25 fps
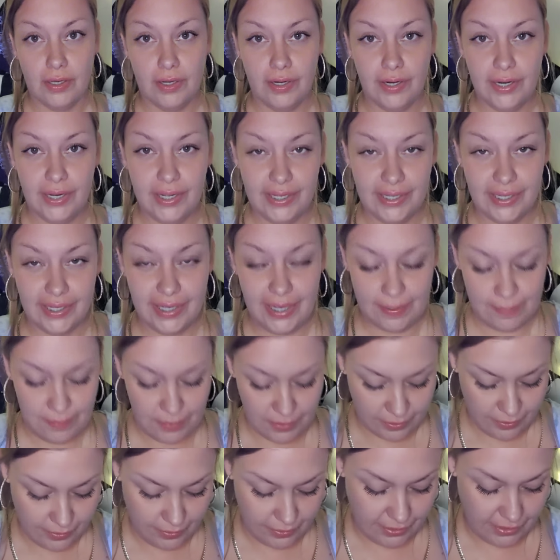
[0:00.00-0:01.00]
All right,
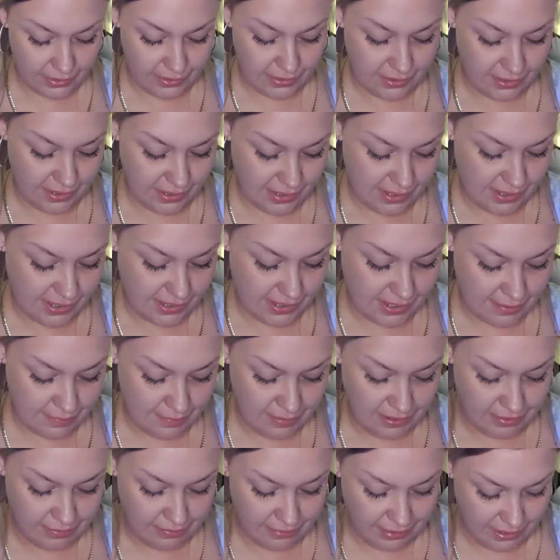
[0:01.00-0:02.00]
Capricorn. This is going
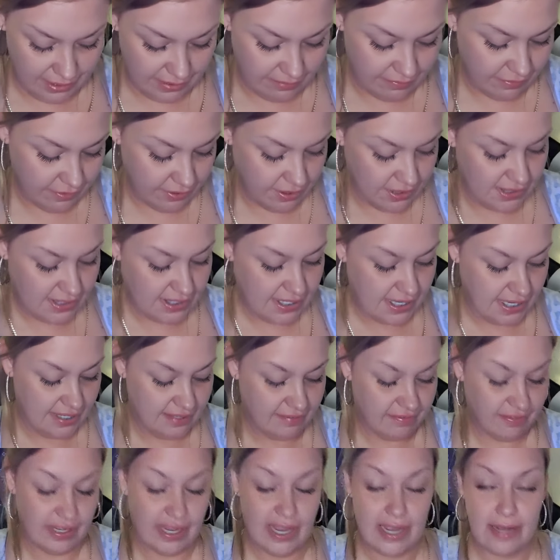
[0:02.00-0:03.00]
to be a reading for the
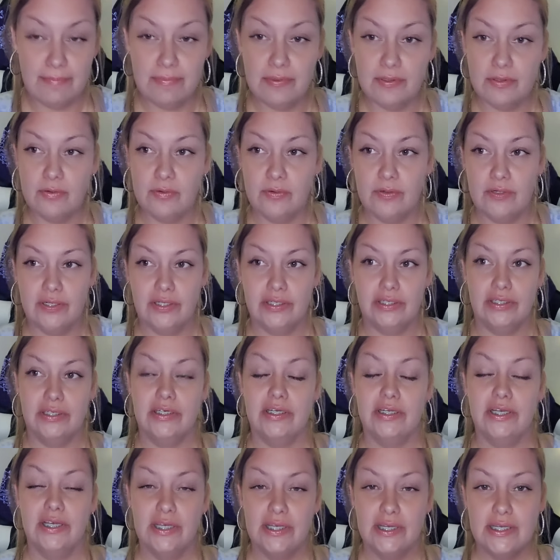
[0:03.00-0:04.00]
sign of Capricorn.
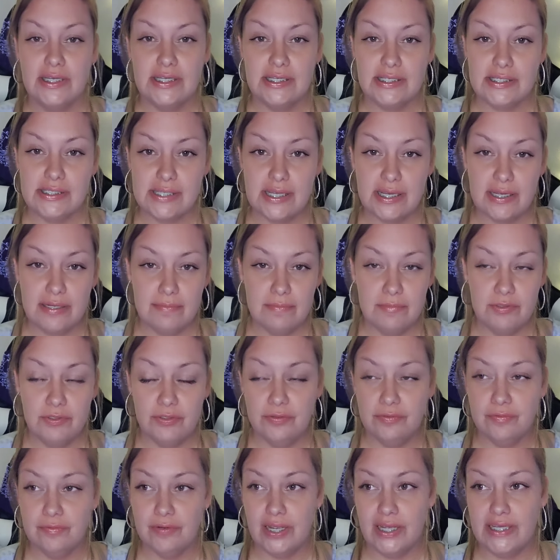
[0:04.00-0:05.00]
Sun,
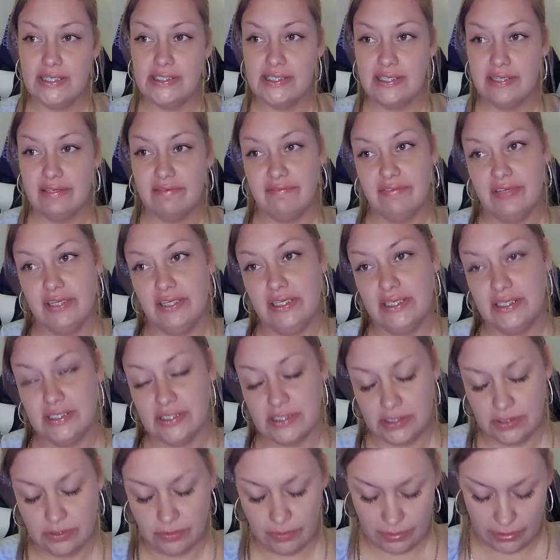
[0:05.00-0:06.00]
Moon, Rising,
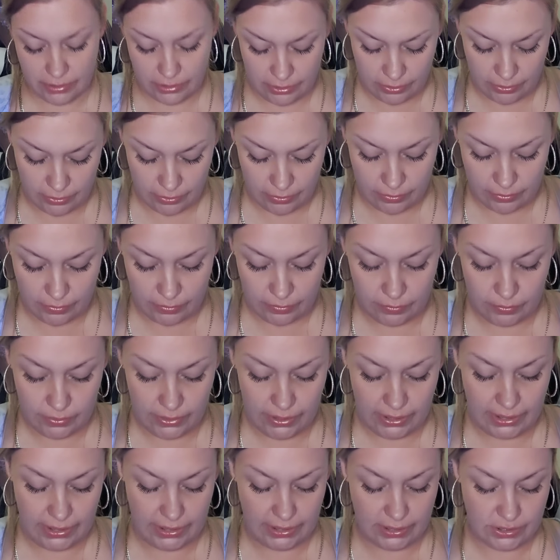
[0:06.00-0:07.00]
Venus, North
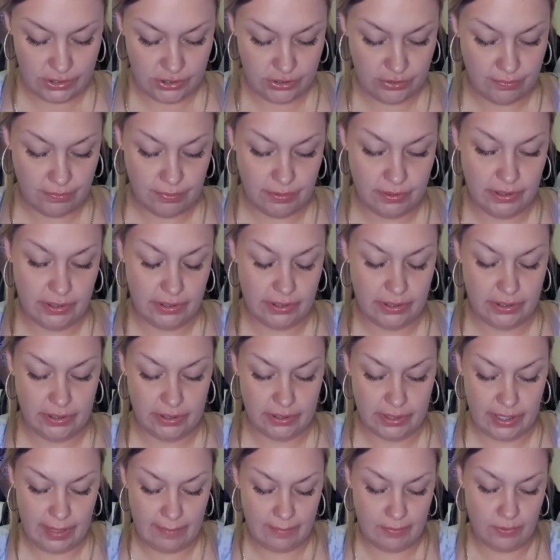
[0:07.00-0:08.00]
Node, and
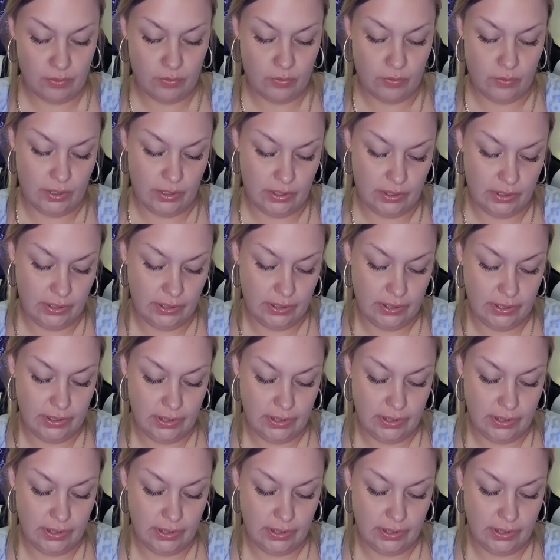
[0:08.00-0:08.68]
Jupiter, Capricorn.